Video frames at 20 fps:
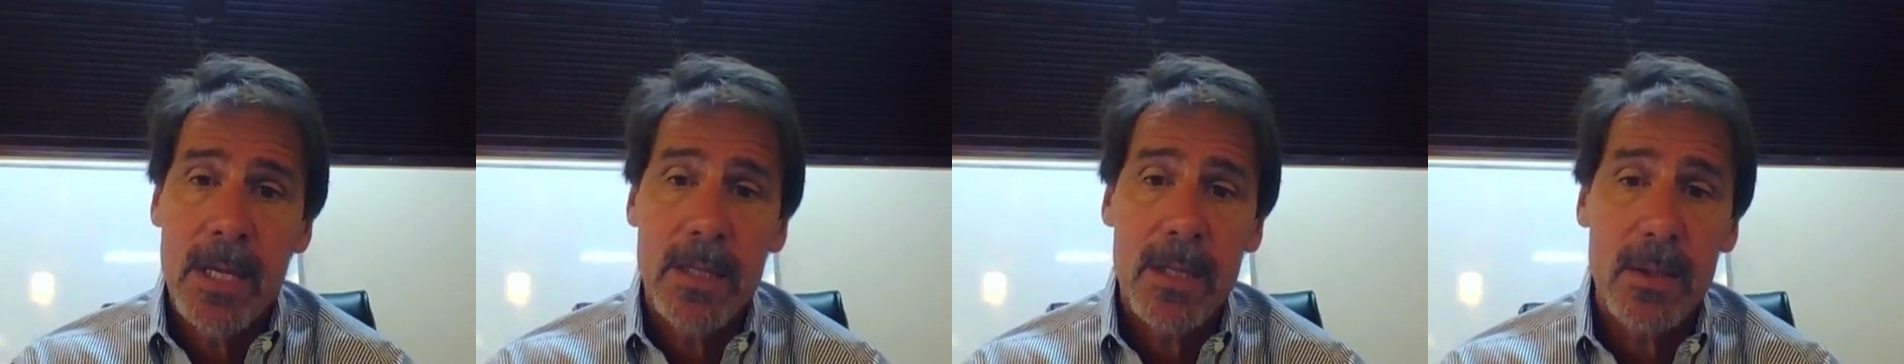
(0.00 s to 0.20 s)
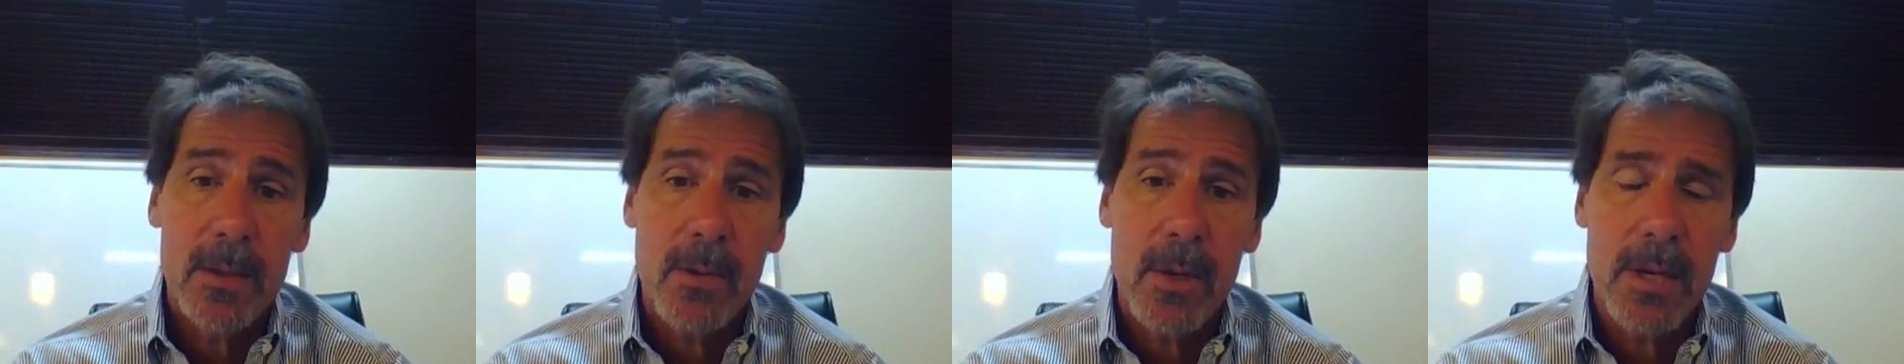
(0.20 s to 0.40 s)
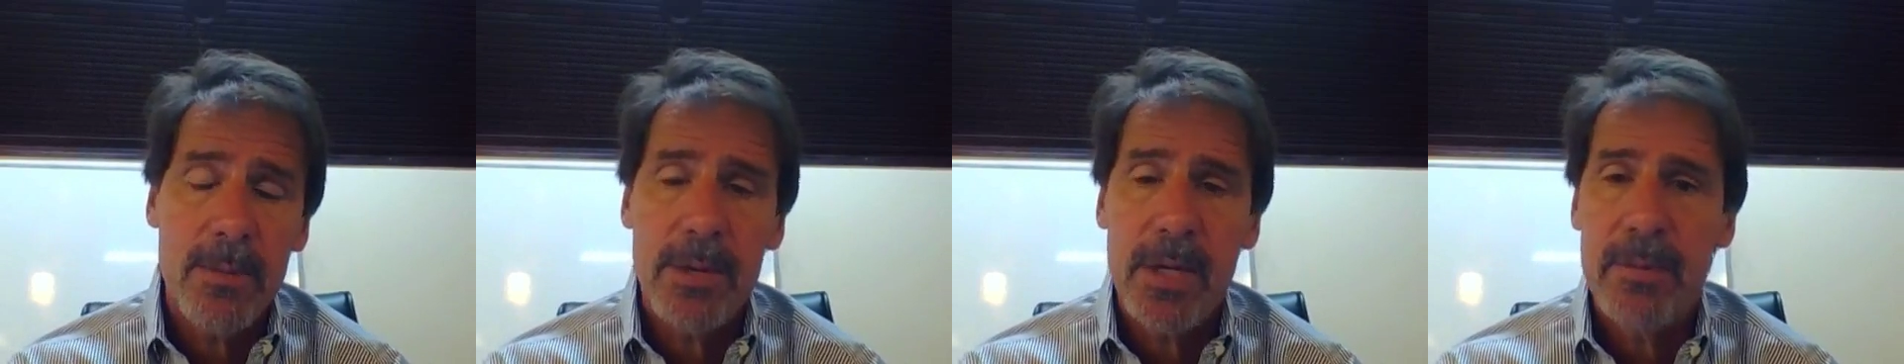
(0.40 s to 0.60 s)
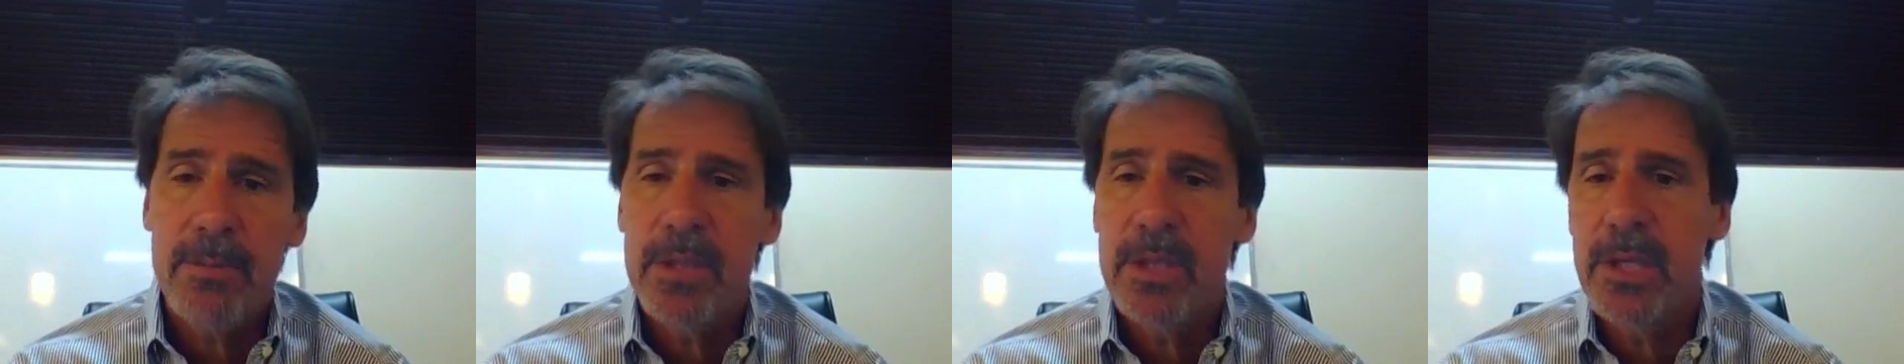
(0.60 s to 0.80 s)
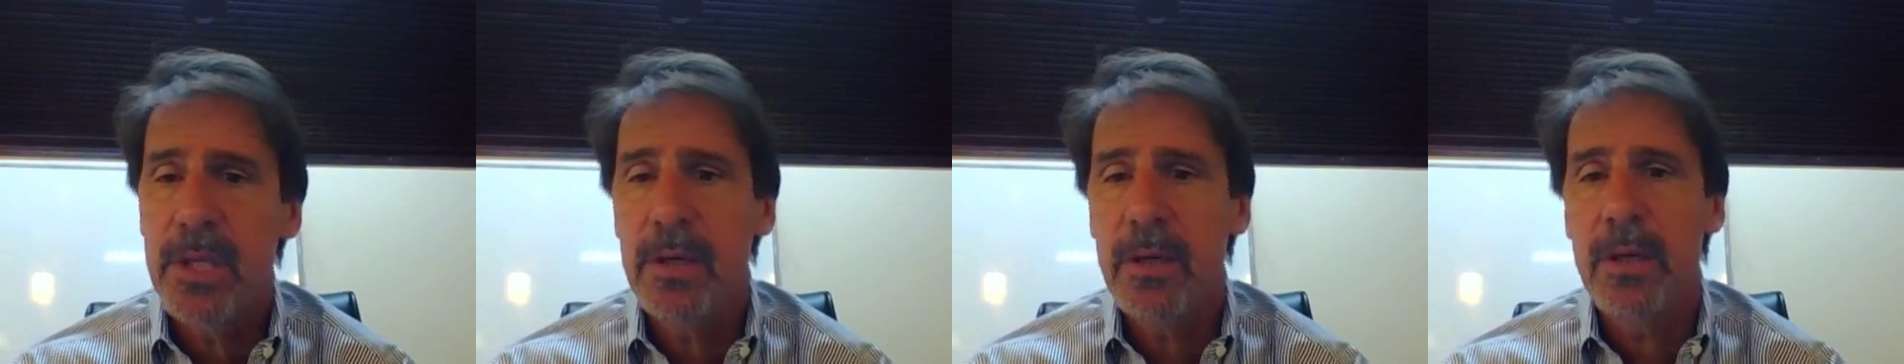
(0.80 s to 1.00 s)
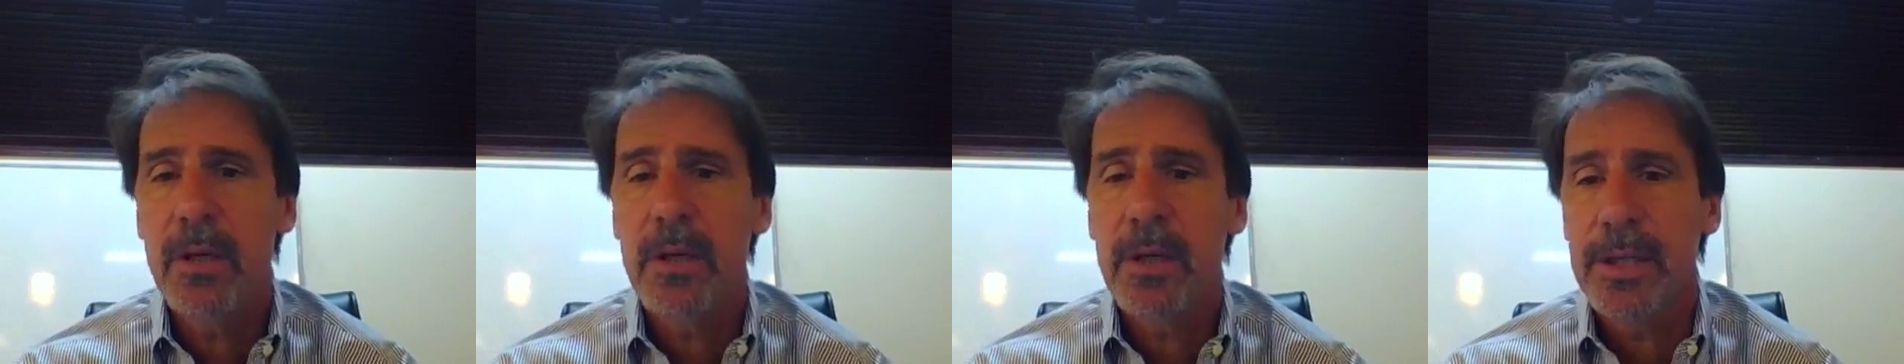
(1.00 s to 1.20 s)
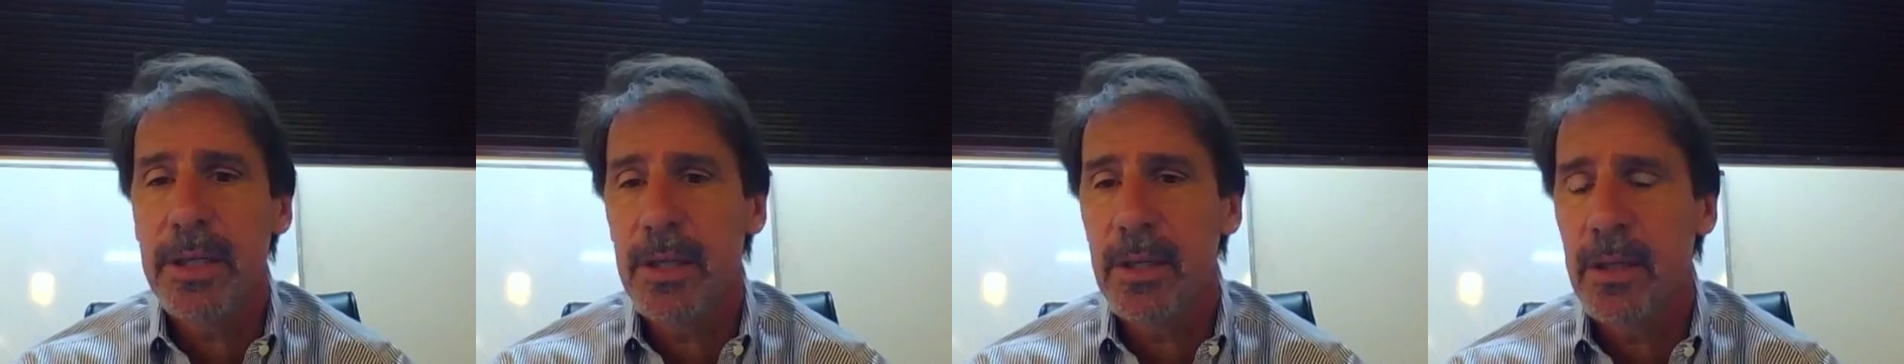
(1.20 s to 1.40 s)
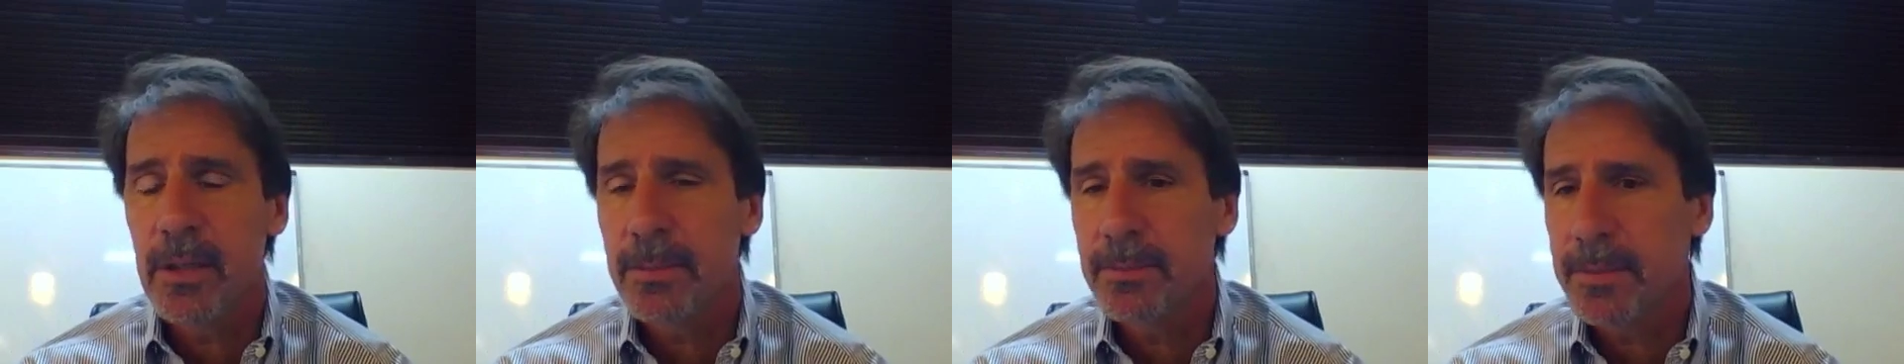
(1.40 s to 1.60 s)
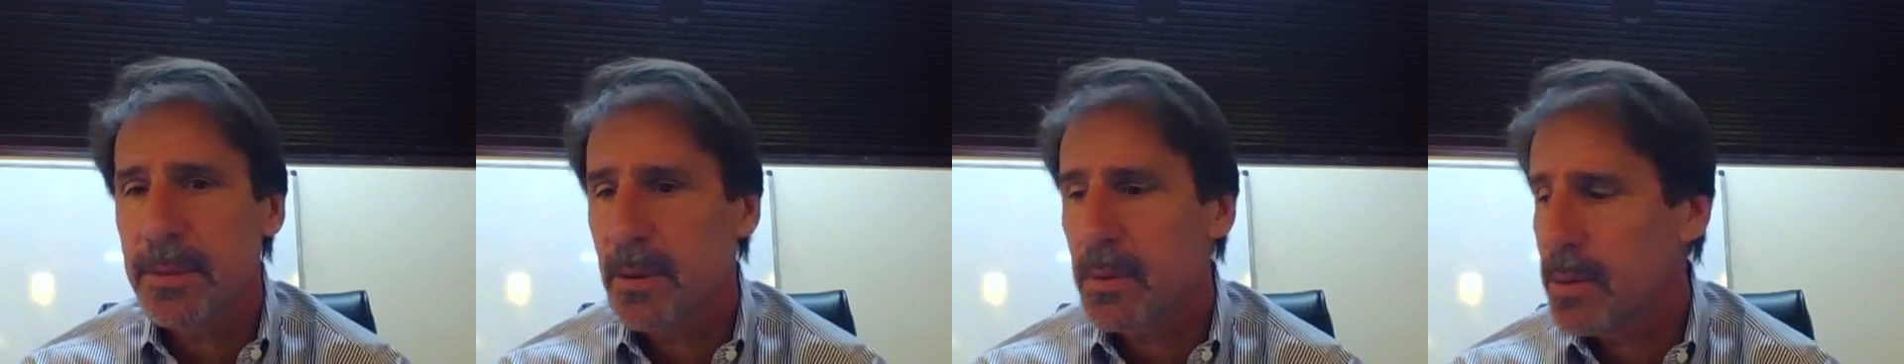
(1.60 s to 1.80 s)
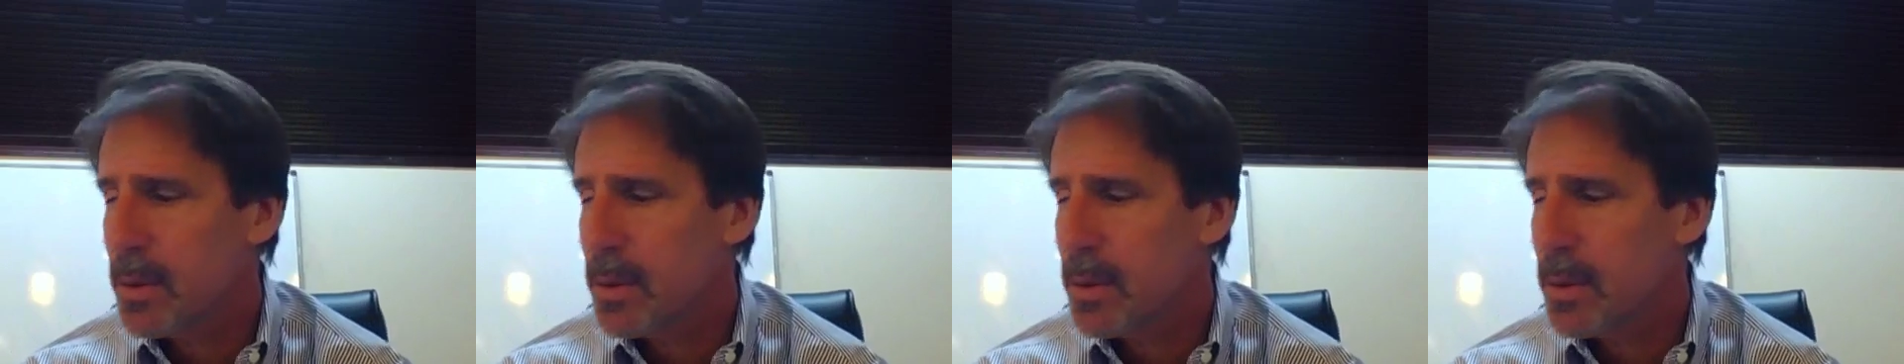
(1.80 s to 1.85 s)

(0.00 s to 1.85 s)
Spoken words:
So quite a bit of material here.